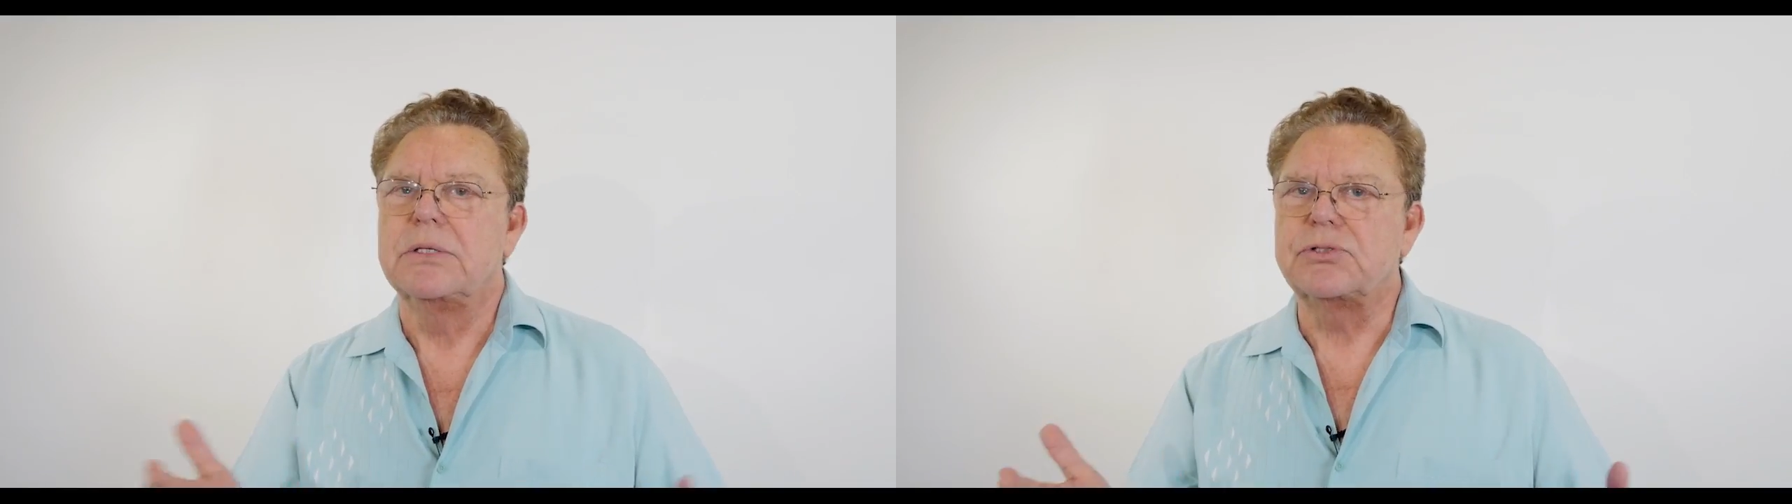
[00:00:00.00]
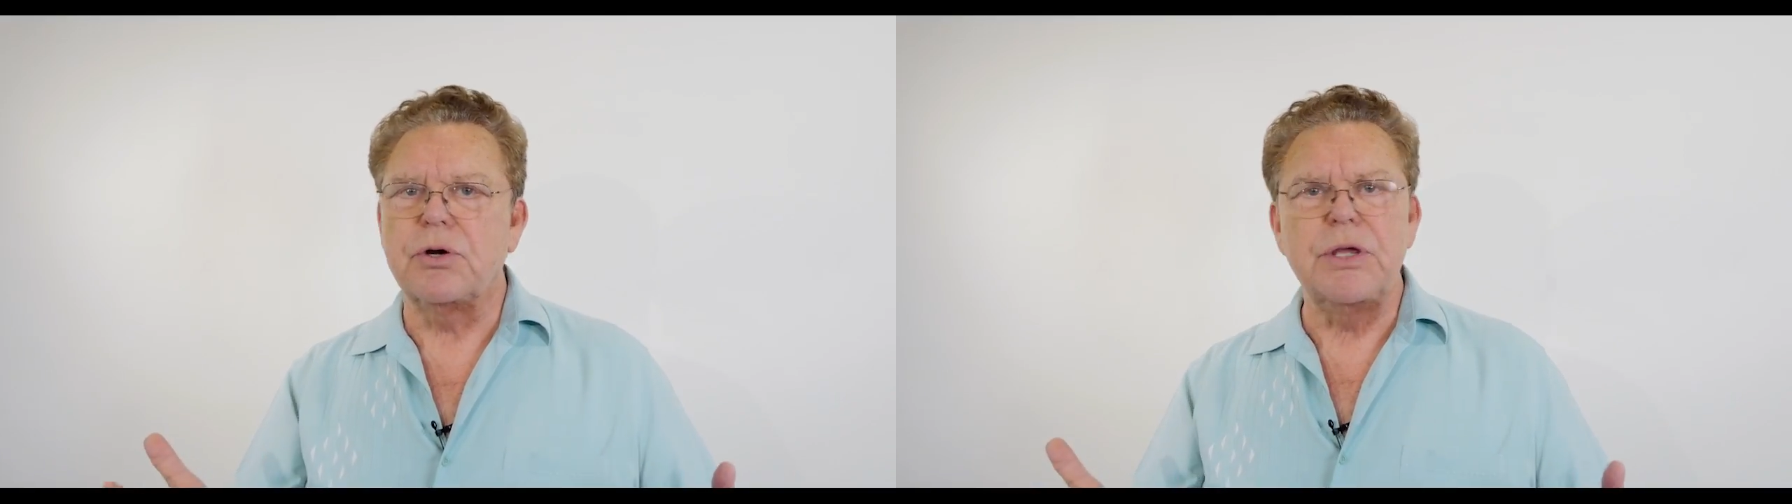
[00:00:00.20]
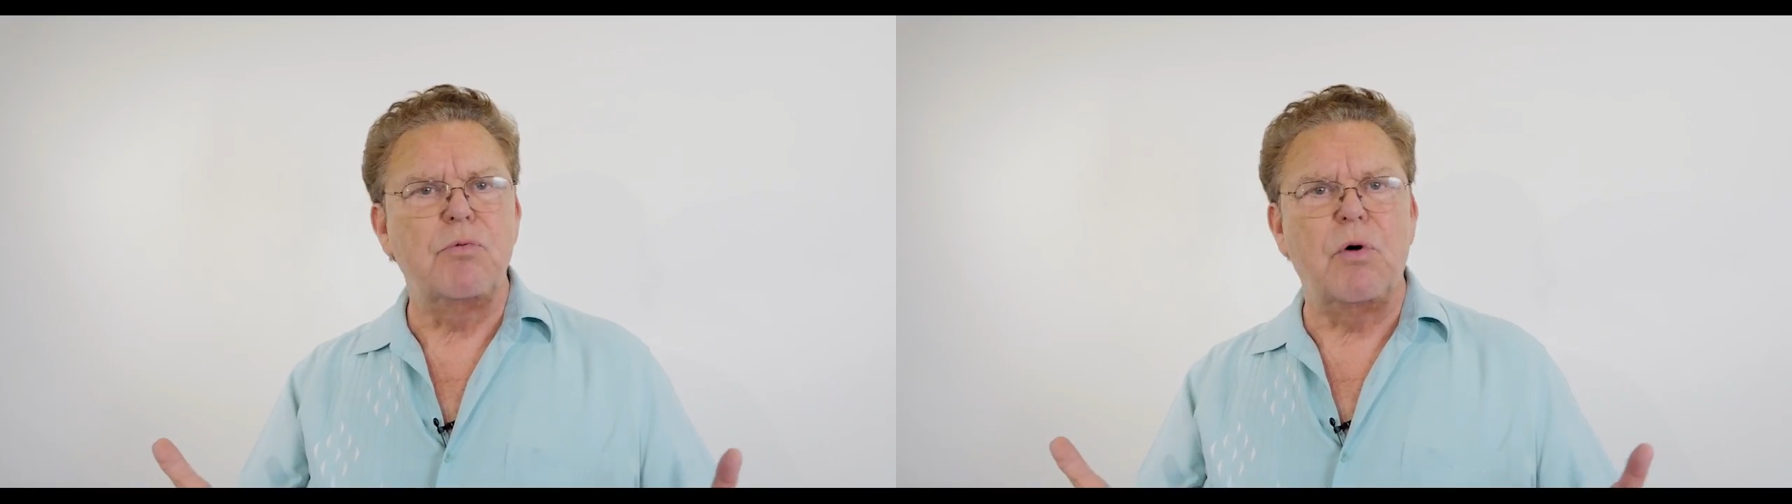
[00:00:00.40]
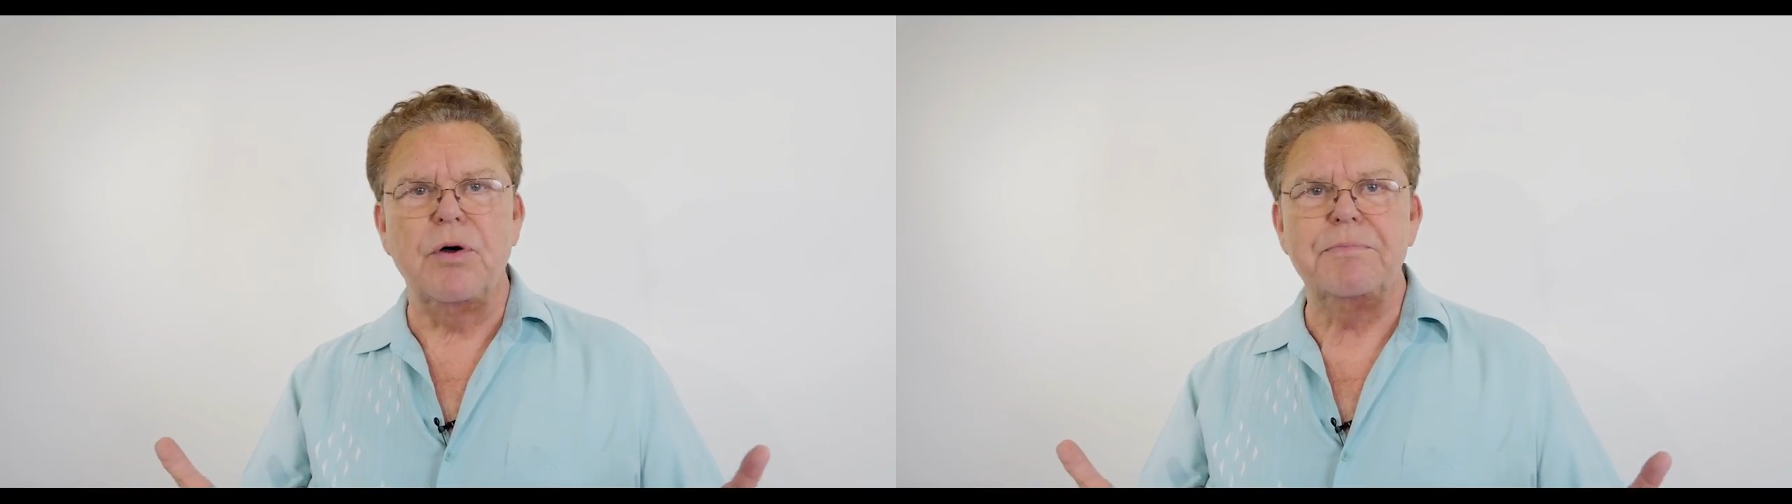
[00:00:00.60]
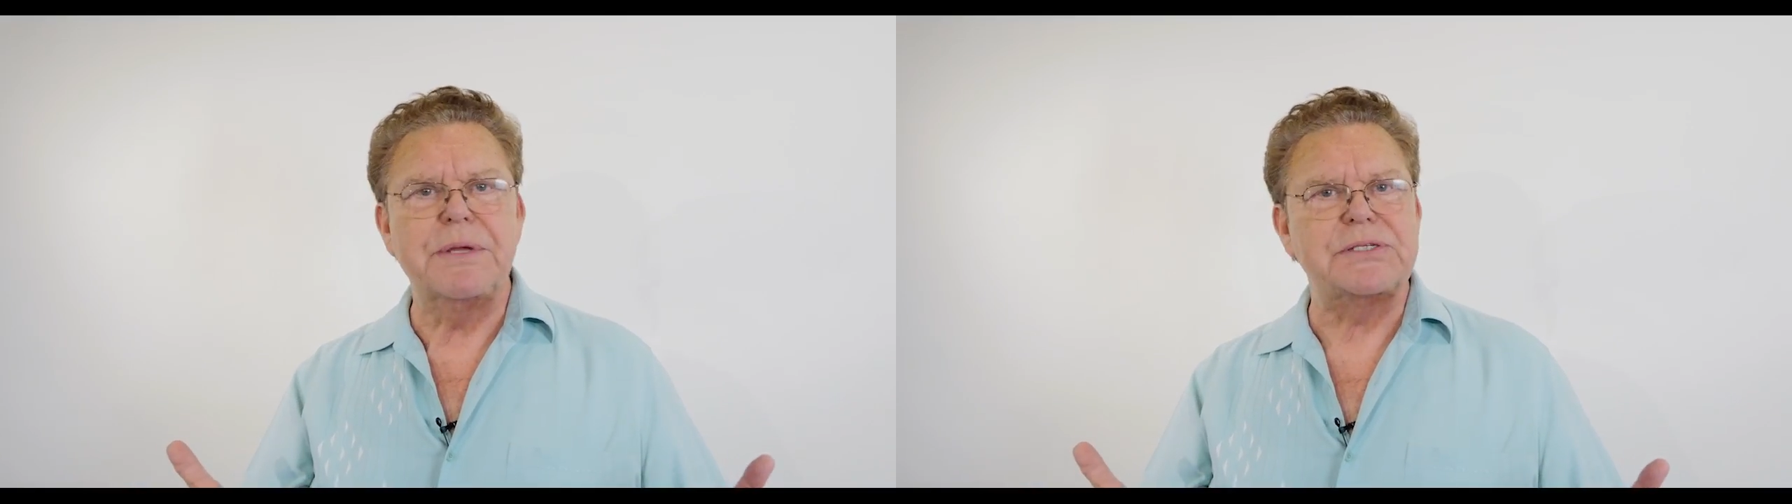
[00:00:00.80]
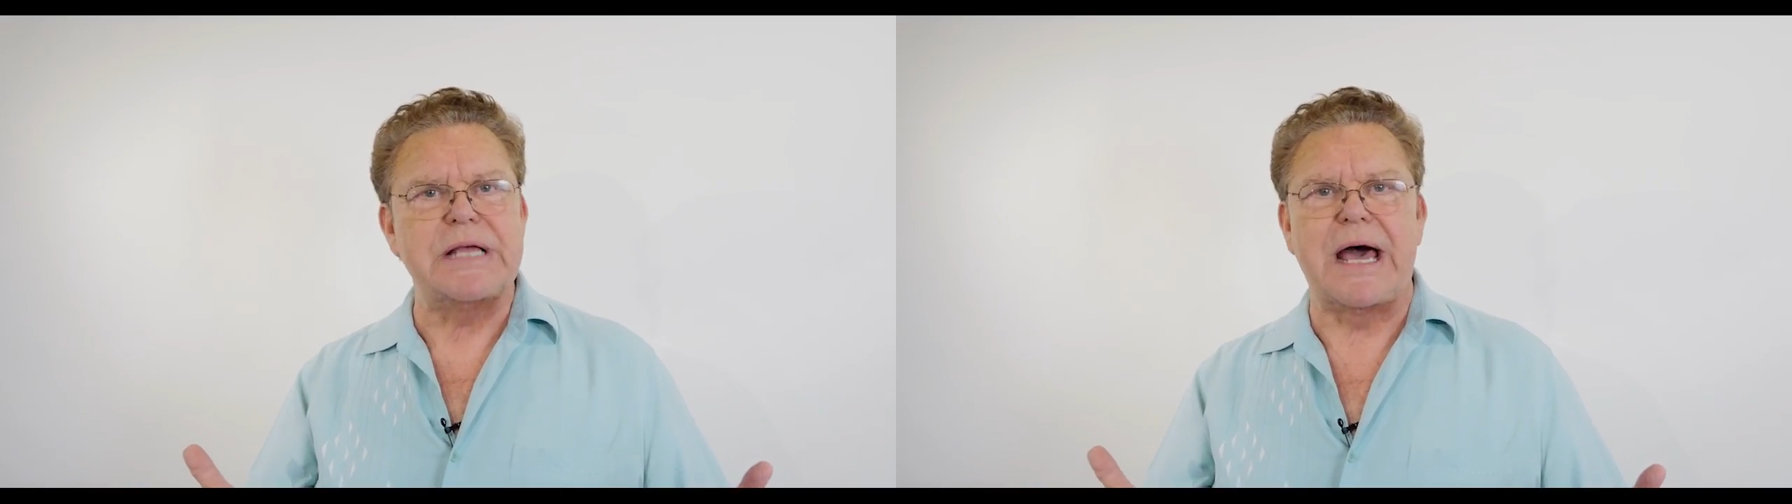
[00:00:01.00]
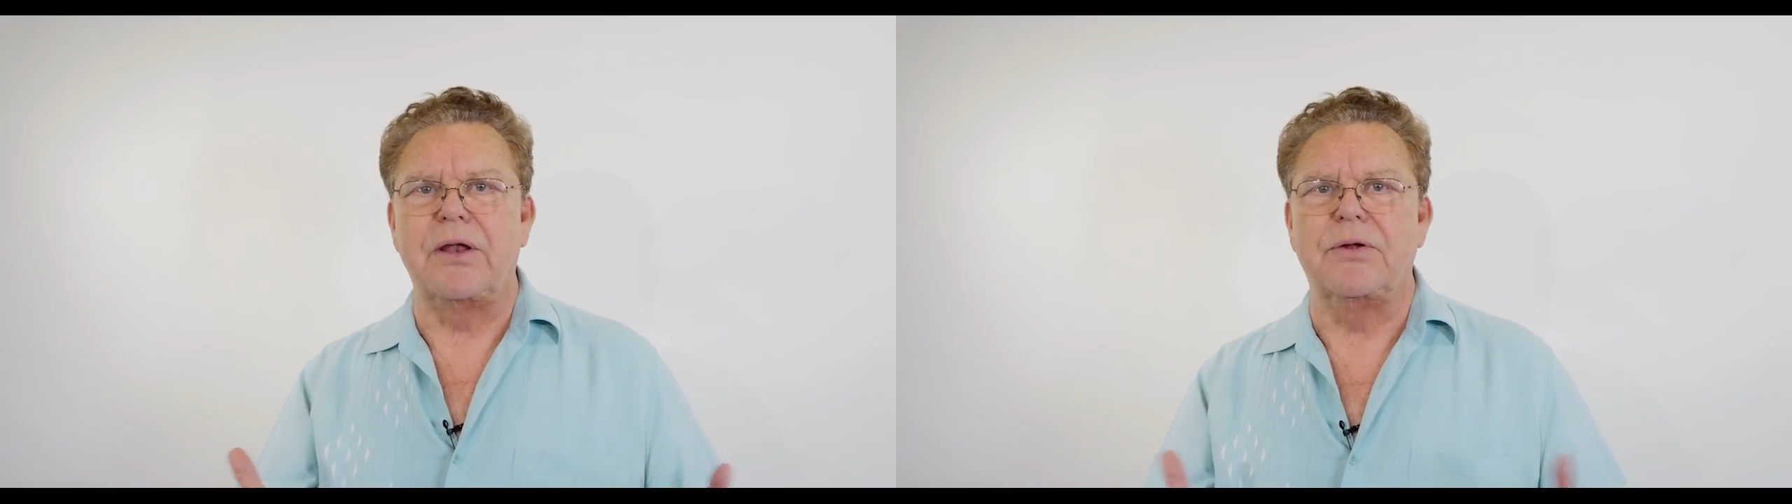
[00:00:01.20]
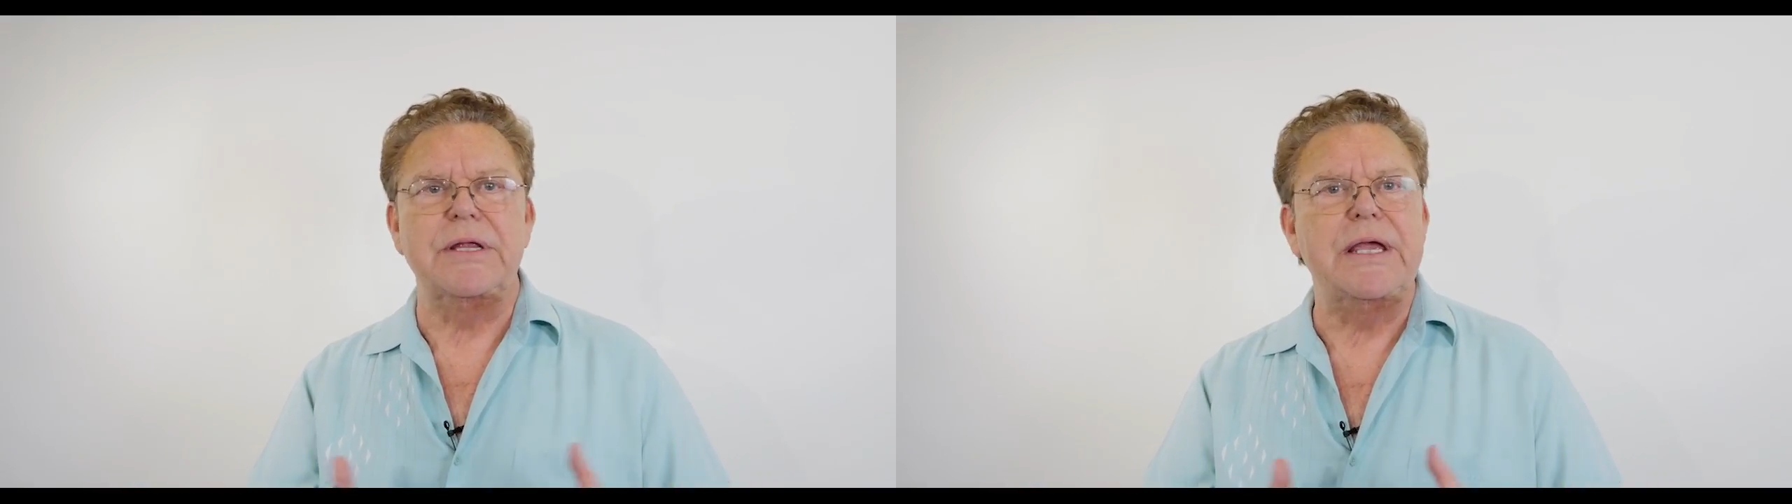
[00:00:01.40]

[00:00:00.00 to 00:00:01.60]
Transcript: so you won't miss out on